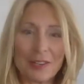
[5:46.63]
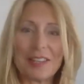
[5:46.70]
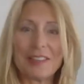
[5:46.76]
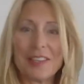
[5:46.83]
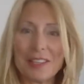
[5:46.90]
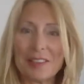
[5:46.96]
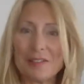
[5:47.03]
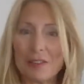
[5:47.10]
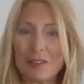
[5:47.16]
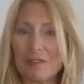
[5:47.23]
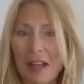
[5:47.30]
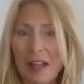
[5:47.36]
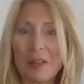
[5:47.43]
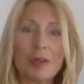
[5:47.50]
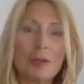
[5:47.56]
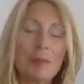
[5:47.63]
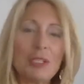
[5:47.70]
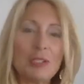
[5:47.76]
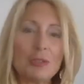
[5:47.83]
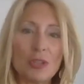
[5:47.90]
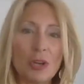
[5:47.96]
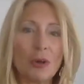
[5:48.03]
I think if you're following me,
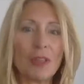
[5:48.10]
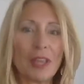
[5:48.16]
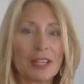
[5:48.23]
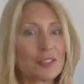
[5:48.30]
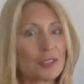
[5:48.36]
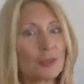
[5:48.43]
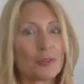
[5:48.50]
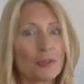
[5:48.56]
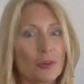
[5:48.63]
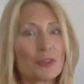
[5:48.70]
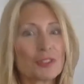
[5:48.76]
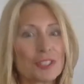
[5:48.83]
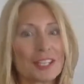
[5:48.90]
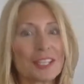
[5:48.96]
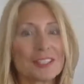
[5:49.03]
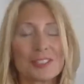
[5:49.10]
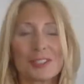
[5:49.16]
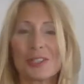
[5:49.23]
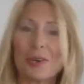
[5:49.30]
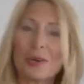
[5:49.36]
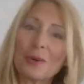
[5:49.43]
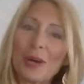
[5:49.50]
you know that. So of course I get to
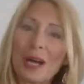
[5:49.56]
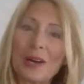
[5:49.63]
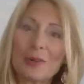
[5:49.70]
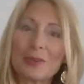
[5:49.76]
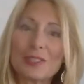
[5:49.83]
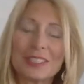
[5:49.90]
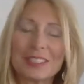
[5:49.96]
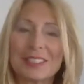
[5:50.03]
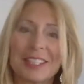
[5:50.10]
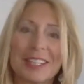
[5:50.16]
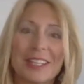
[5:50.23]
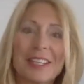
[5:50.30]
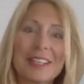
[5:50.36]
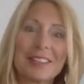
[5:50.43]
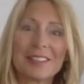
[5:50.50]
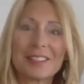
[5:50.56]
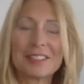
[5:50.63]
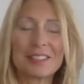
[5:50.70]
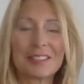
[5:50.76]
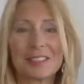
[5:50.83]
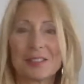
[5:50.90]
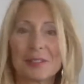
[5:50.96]
go out and
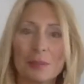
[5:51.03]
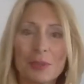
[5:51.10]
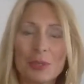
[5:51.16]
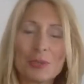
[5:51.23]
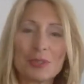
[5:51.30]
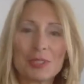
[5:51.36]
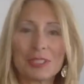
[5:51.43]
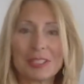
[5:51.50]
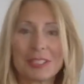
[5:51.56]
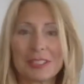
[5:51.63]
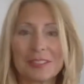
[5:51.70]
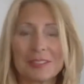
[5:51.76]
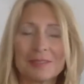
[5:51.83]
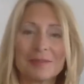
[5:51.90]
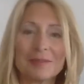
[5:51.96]
listen to the music and